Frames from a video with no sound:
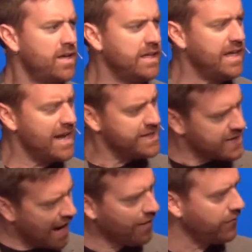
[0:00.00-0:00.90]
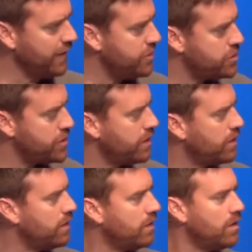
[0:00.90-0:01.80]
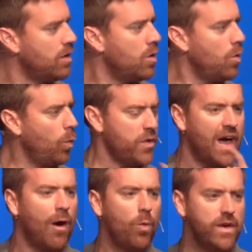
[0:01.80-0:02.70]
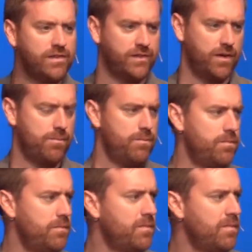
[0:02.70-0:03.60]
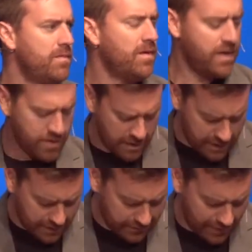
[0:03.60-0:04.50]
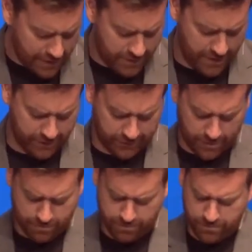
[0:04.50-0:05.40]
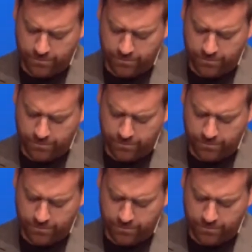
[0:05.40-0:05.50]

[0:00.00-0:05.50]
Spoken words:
Yet knowledge without wisdom is atheism.